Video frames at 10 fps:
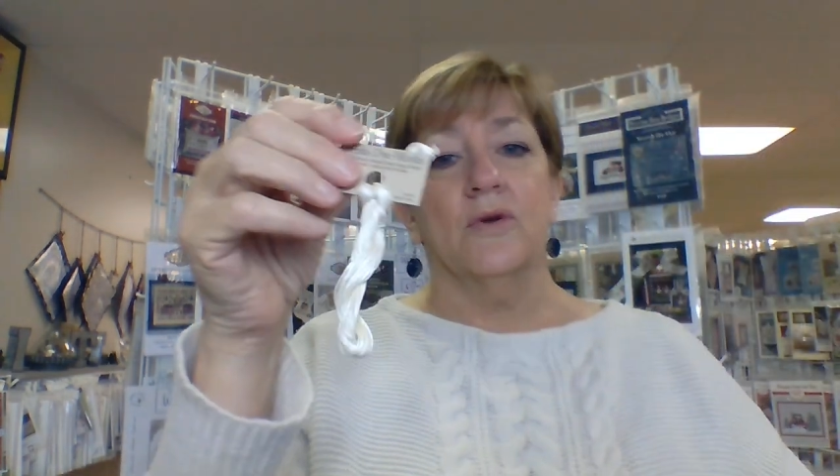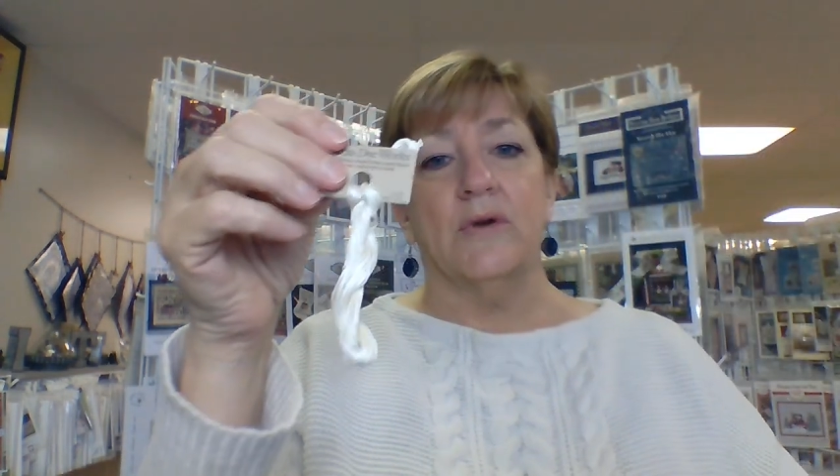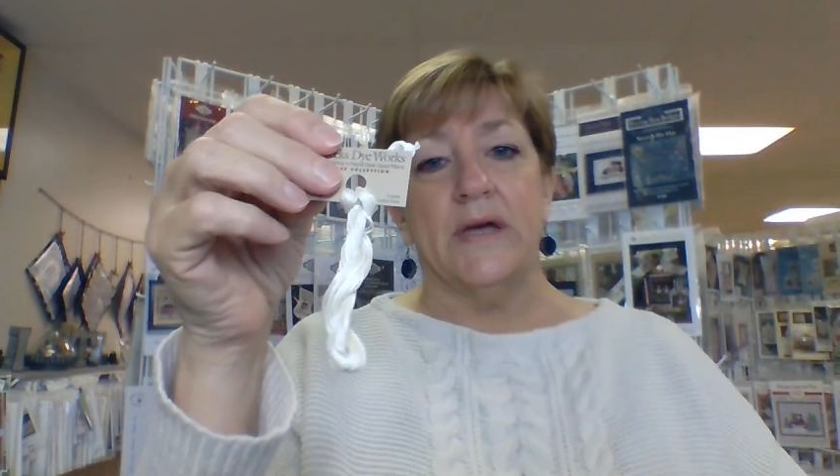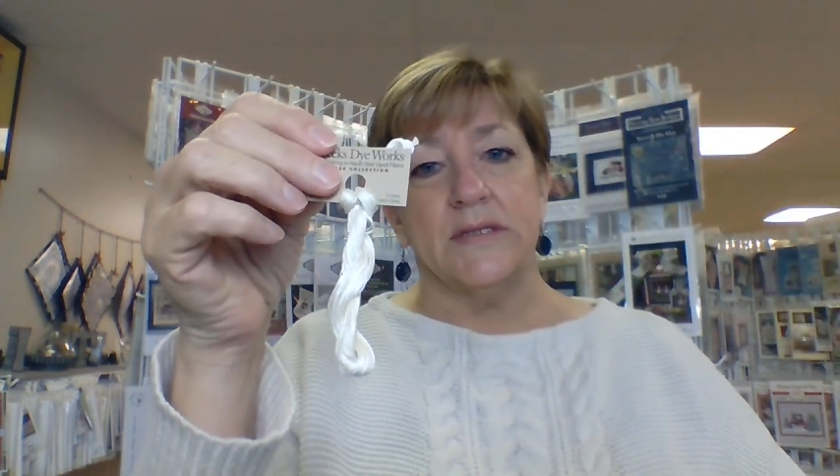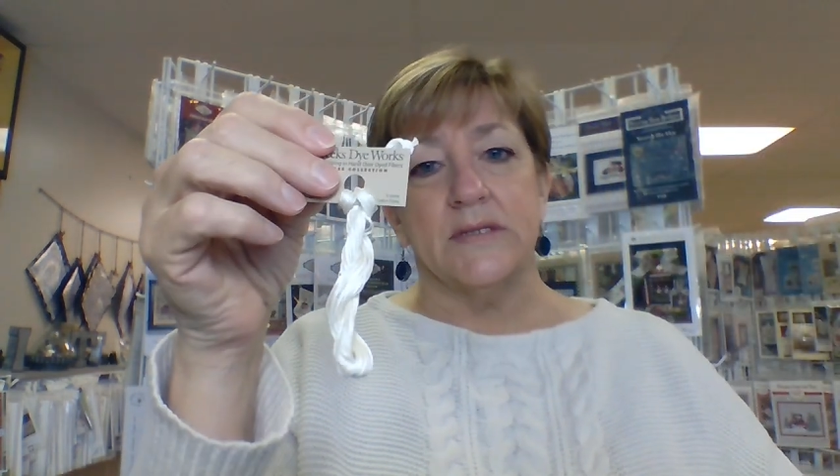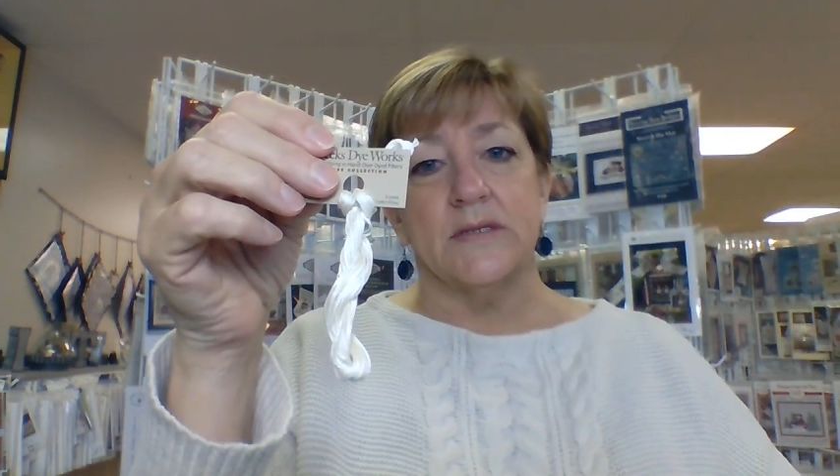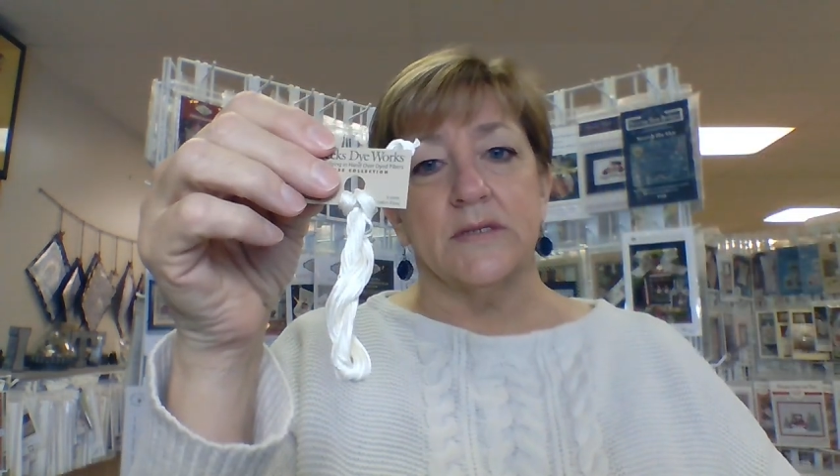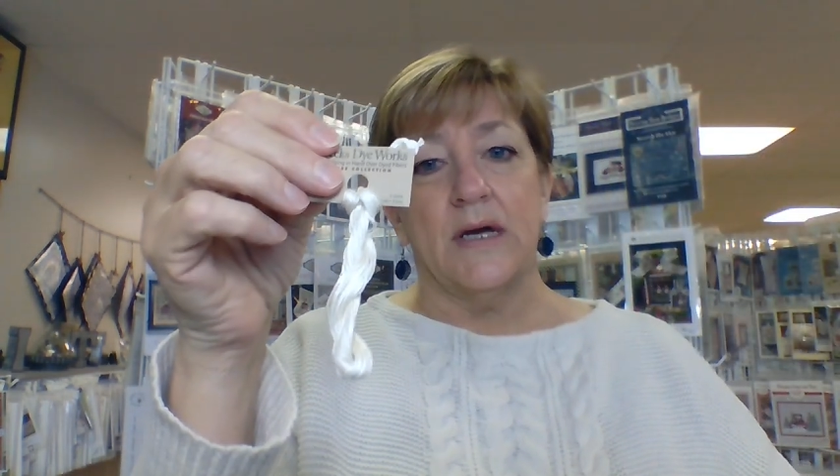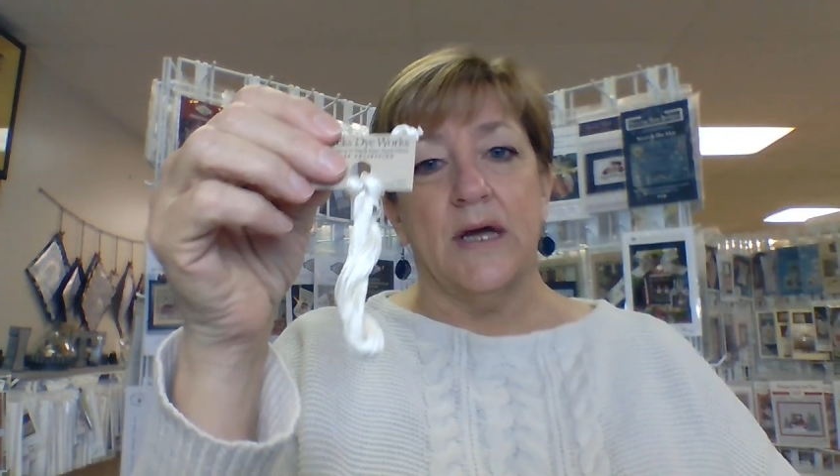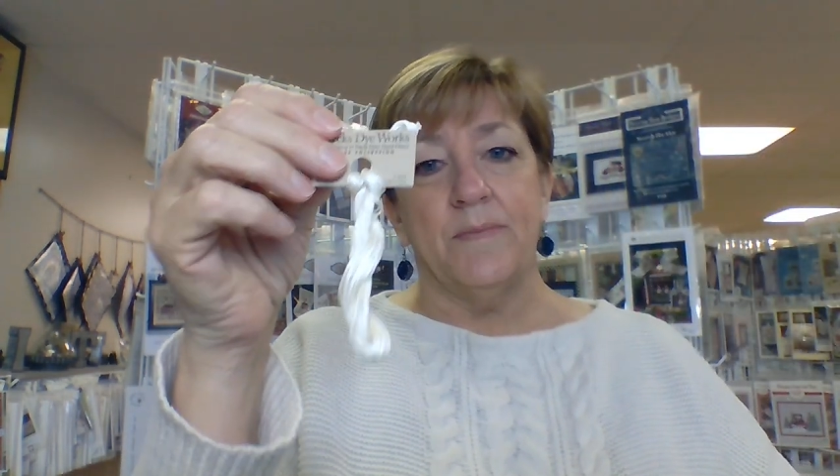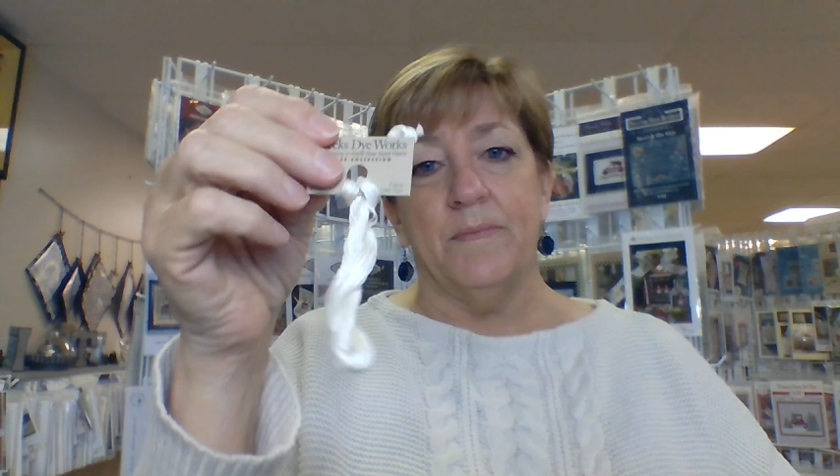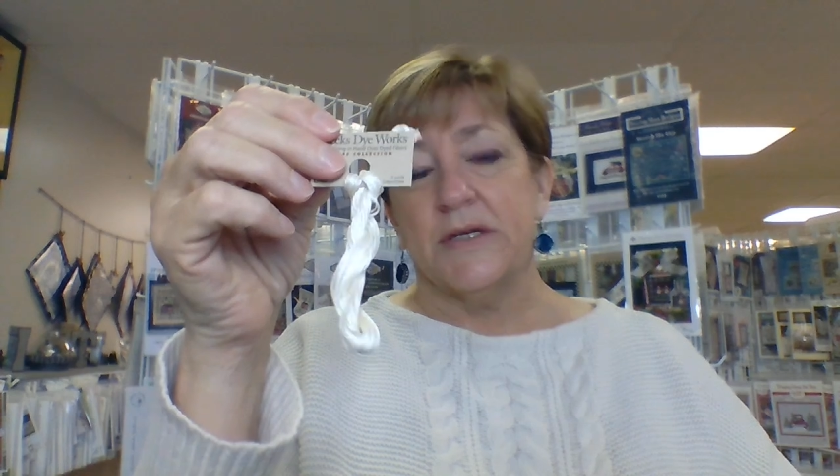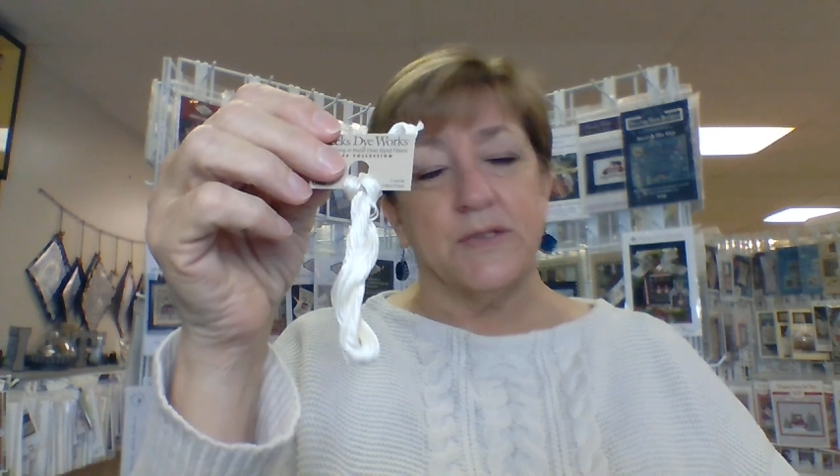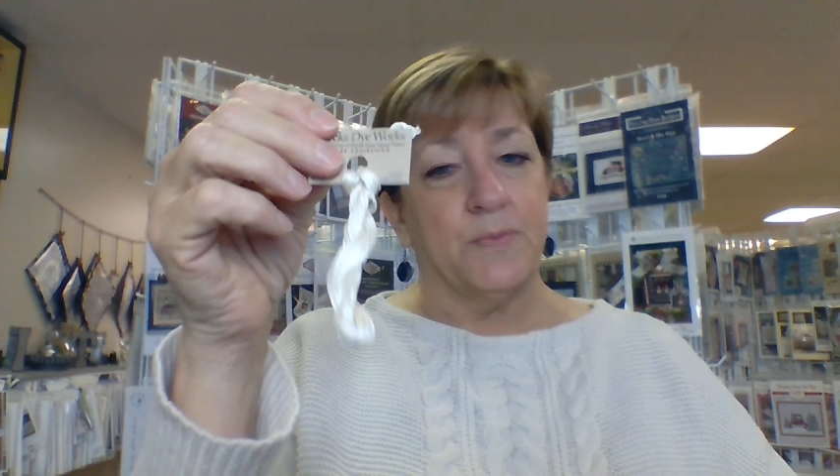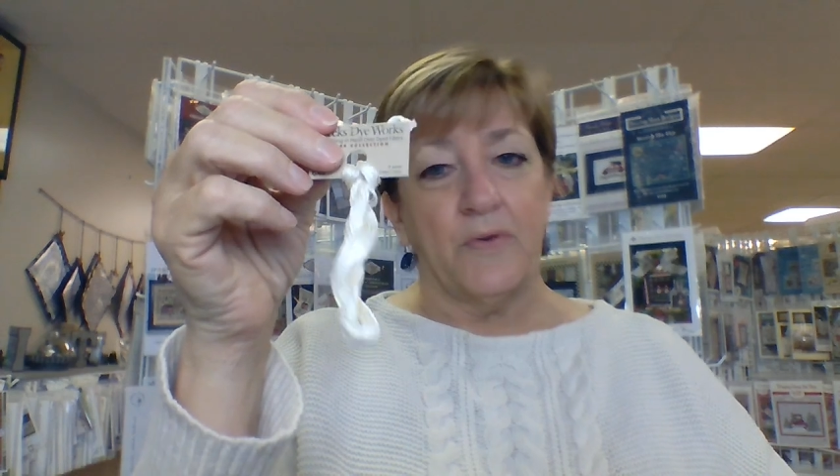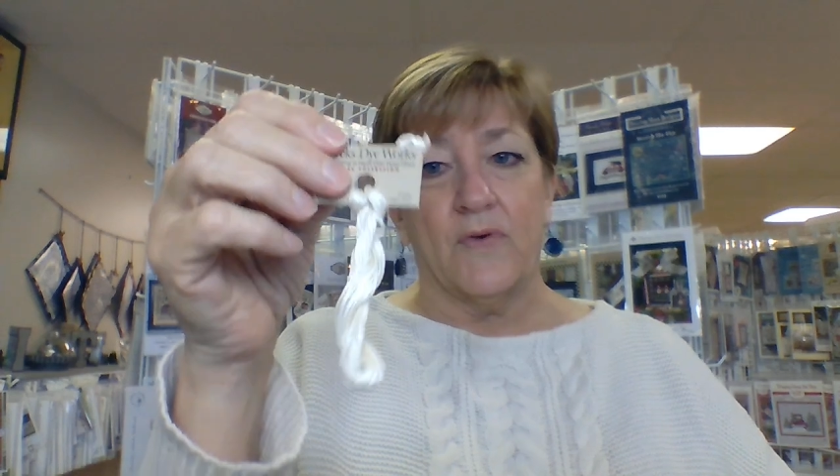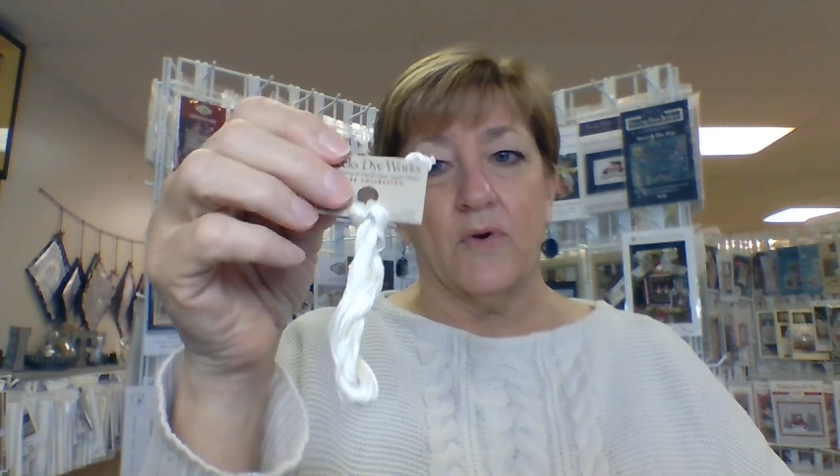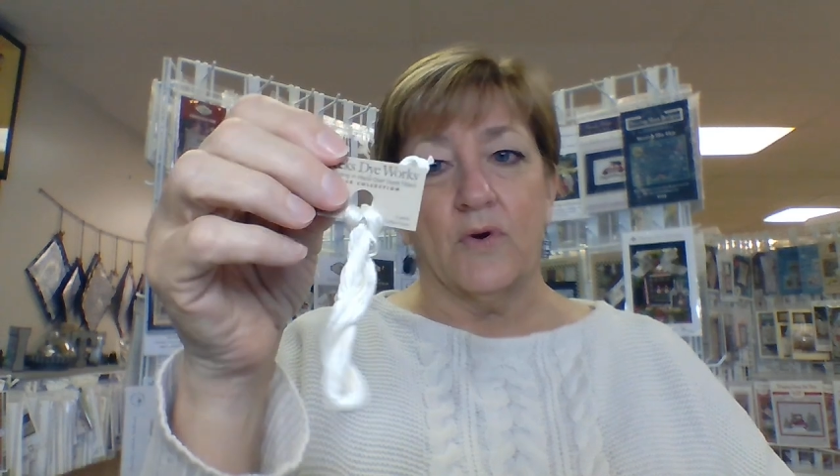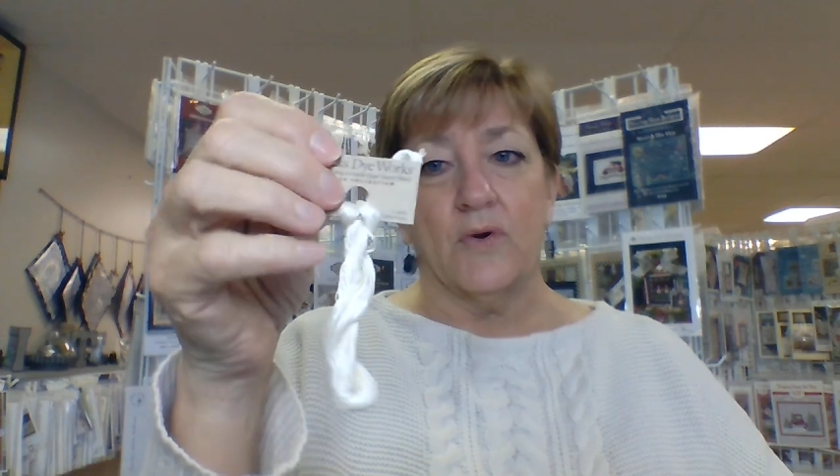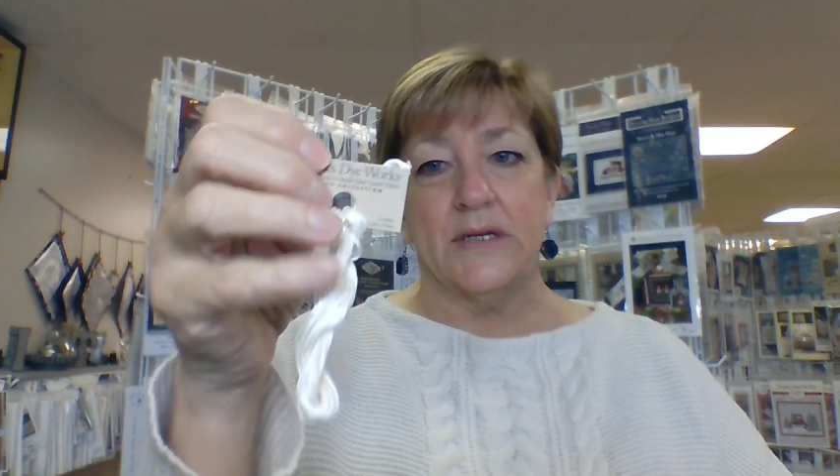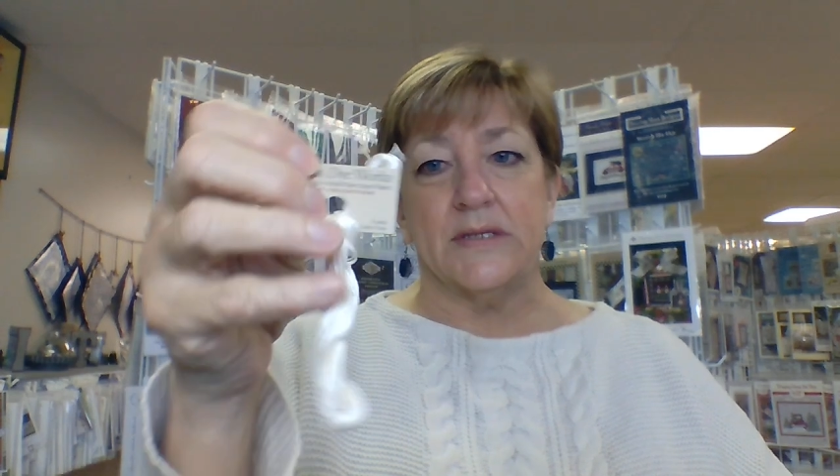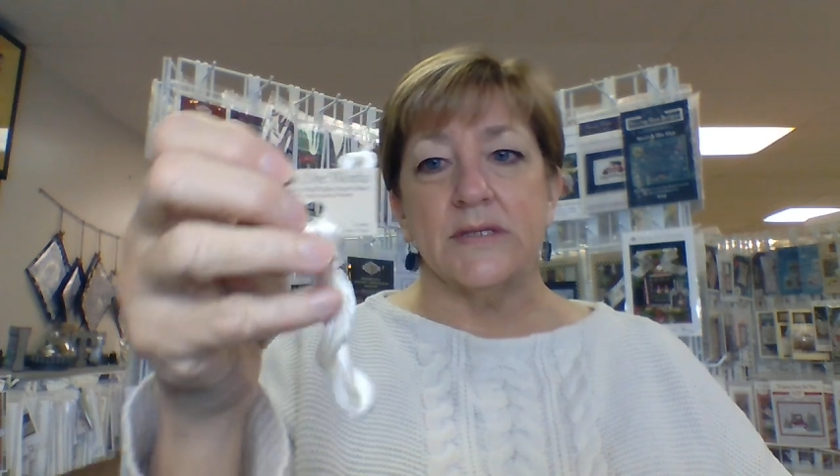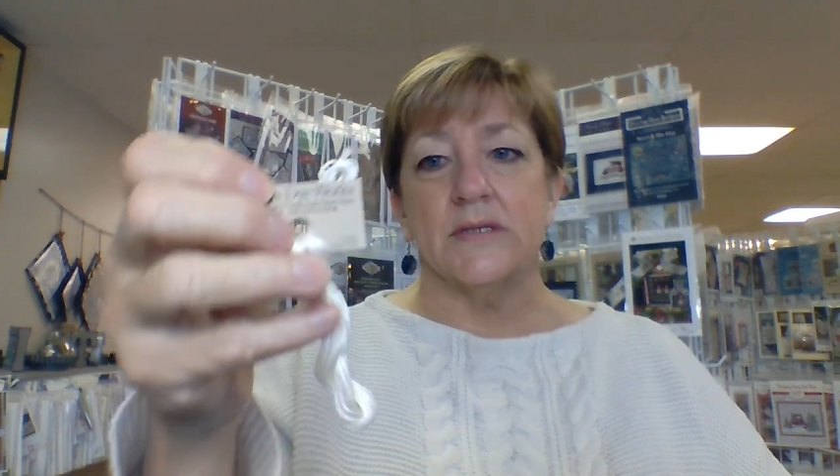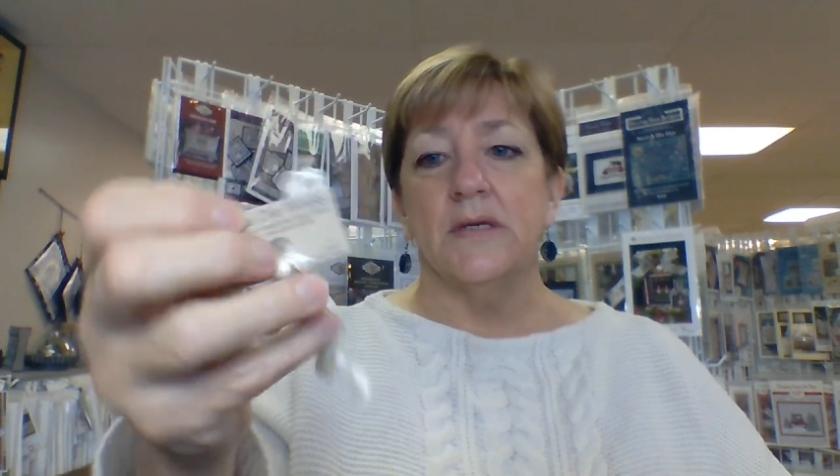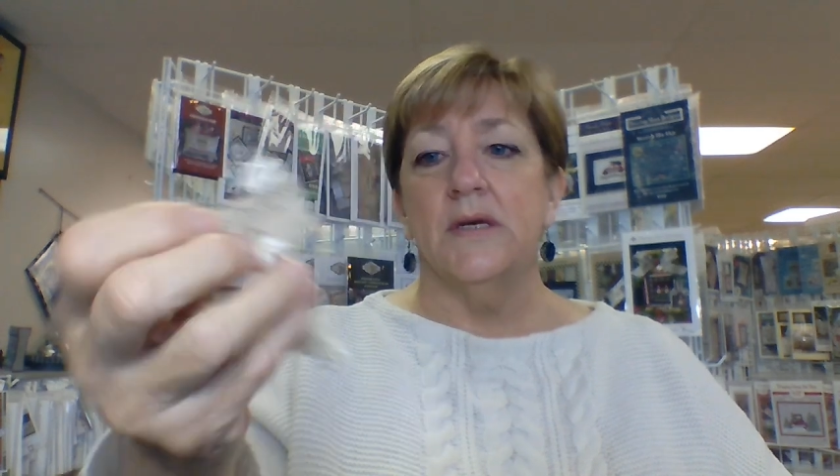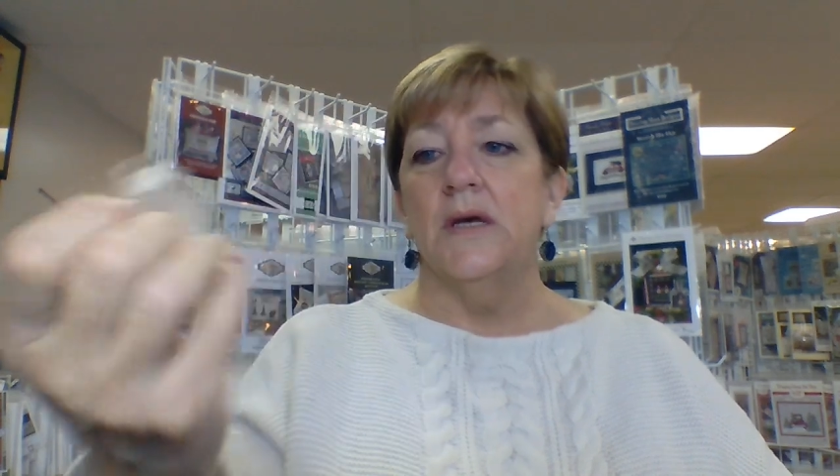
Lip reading: grits. I much prefer grits.